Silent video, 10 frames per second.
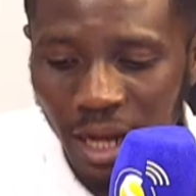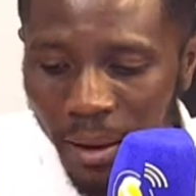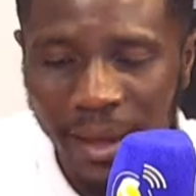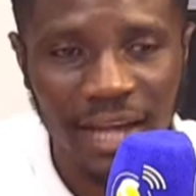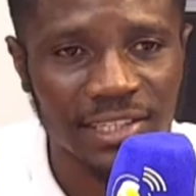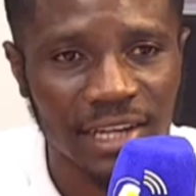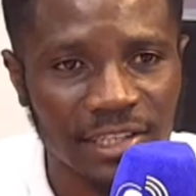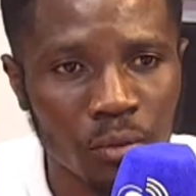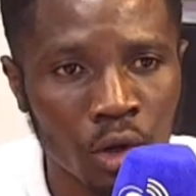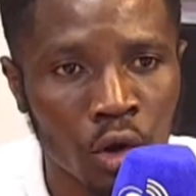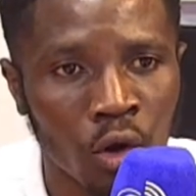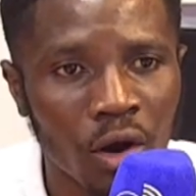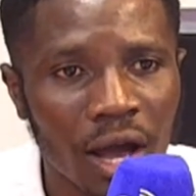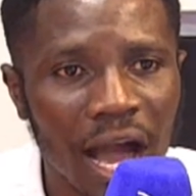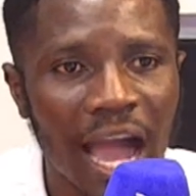we kasa asem we no.
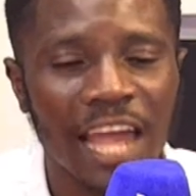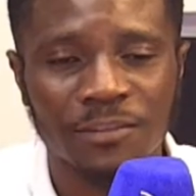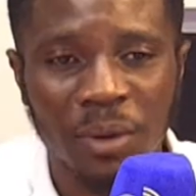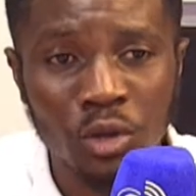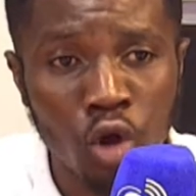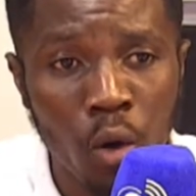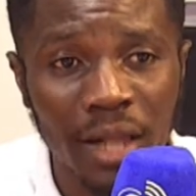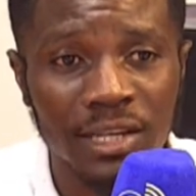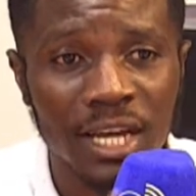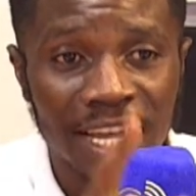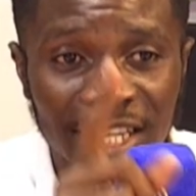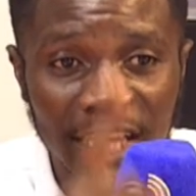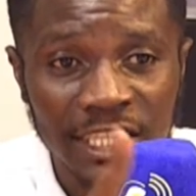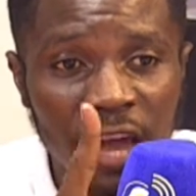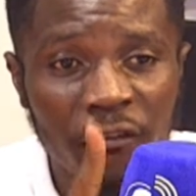I expect you know what the
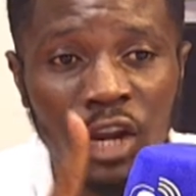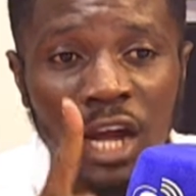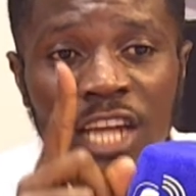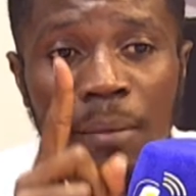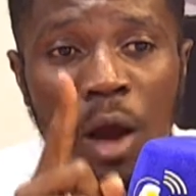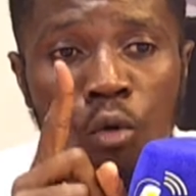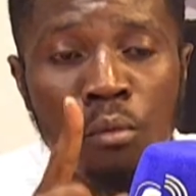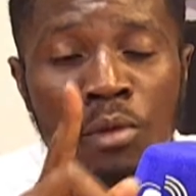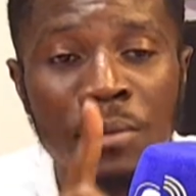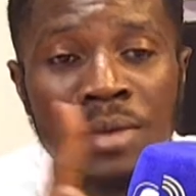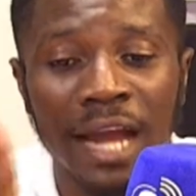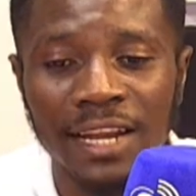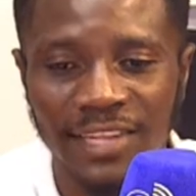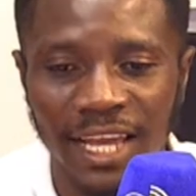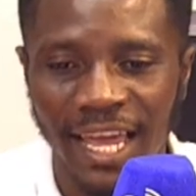GFA na dey back come nim ya ne
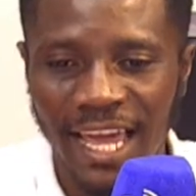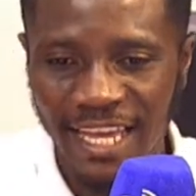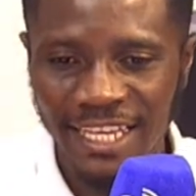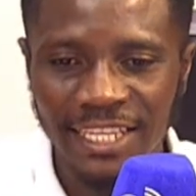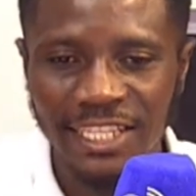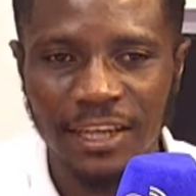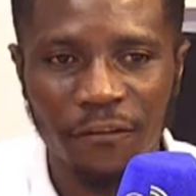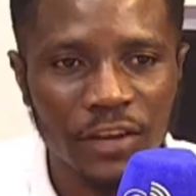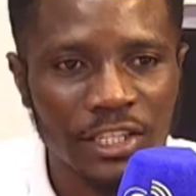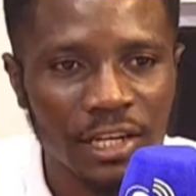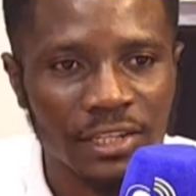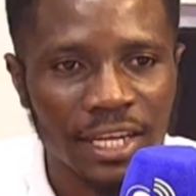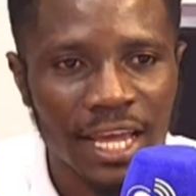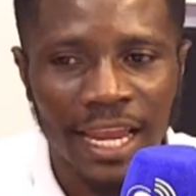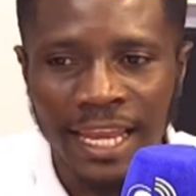say yes she fishes
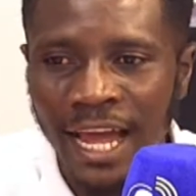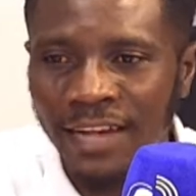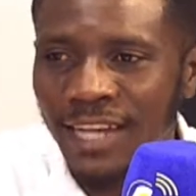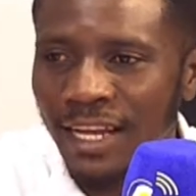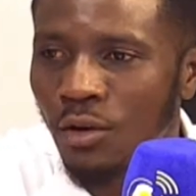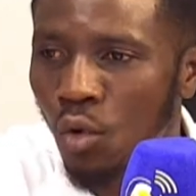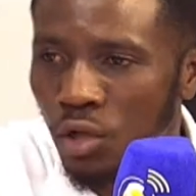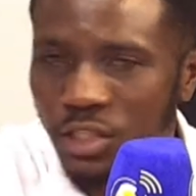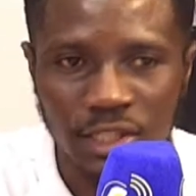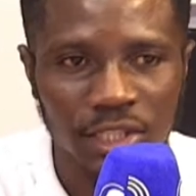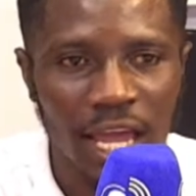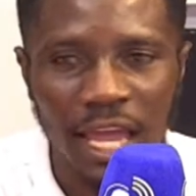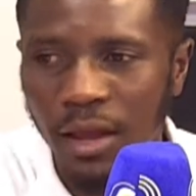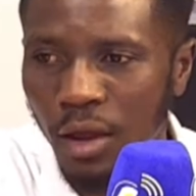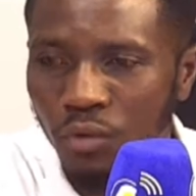ni asani coaches
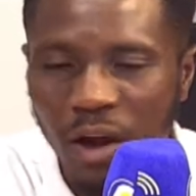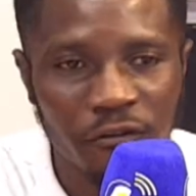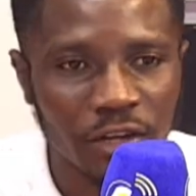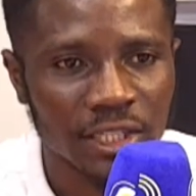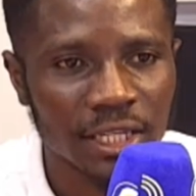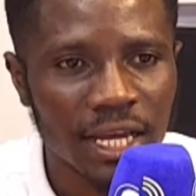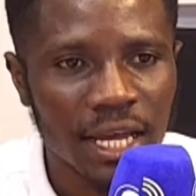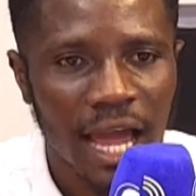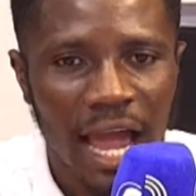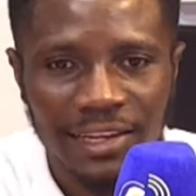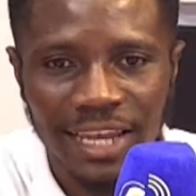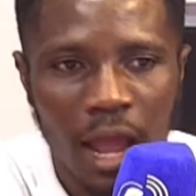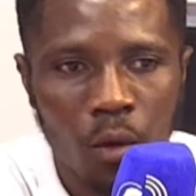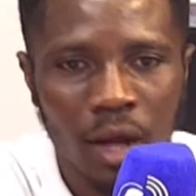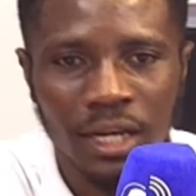referees
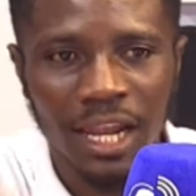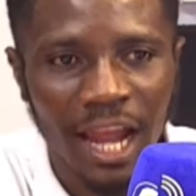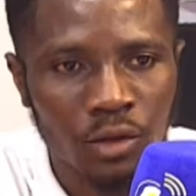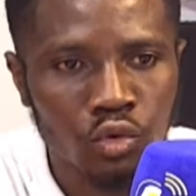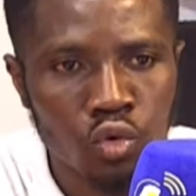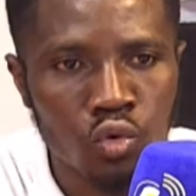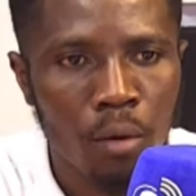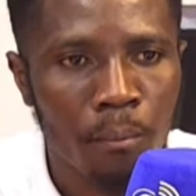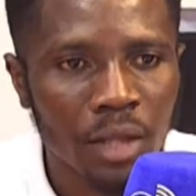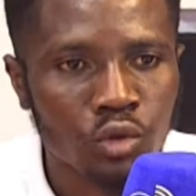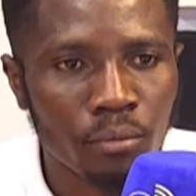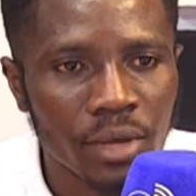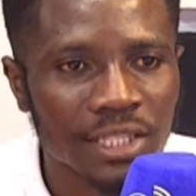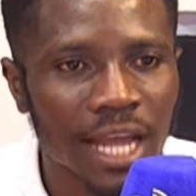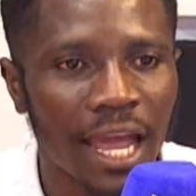line 1 line 2 match
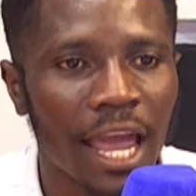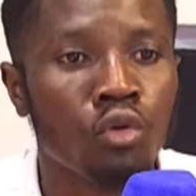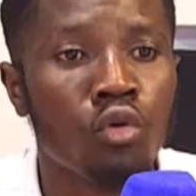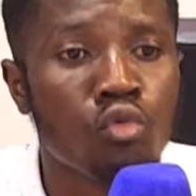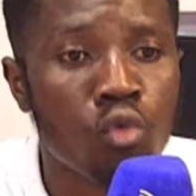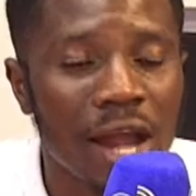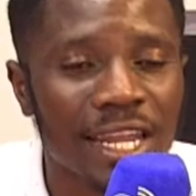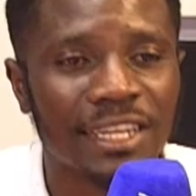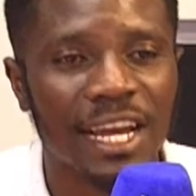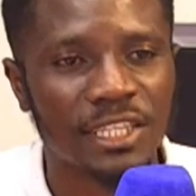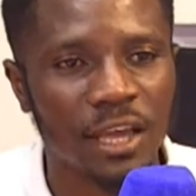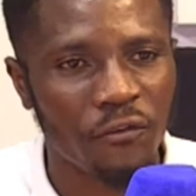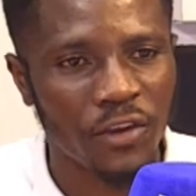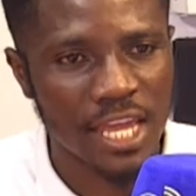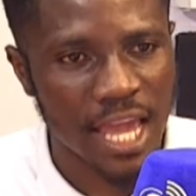commissioner and no kwani at the
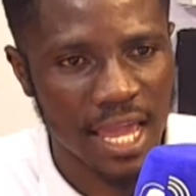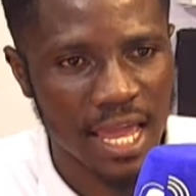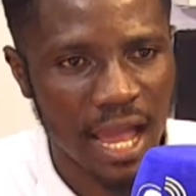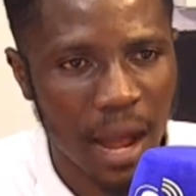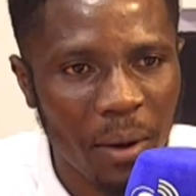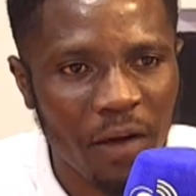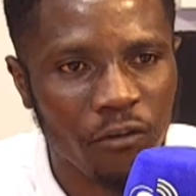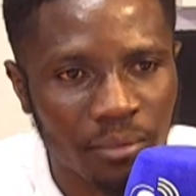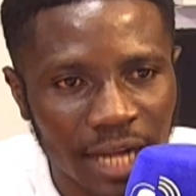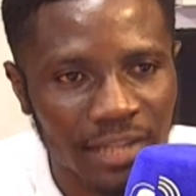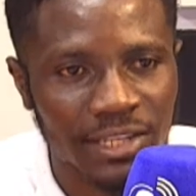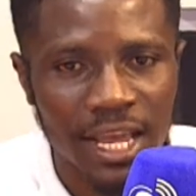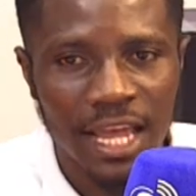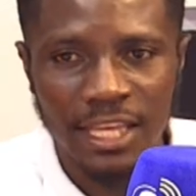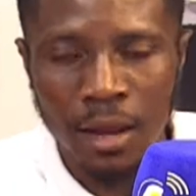GFA ni apart from that
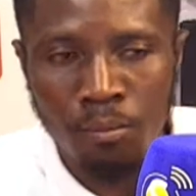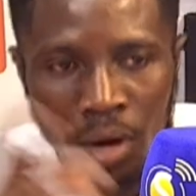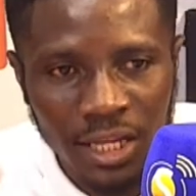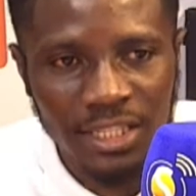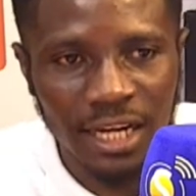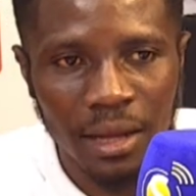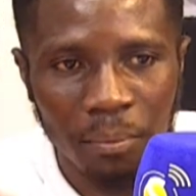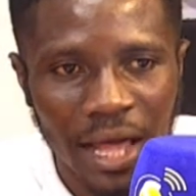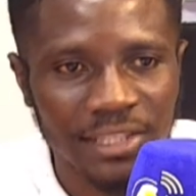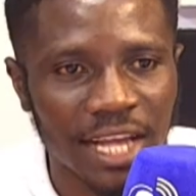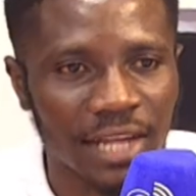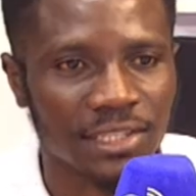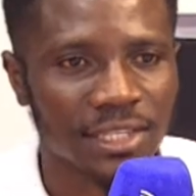they monitor the Black Stars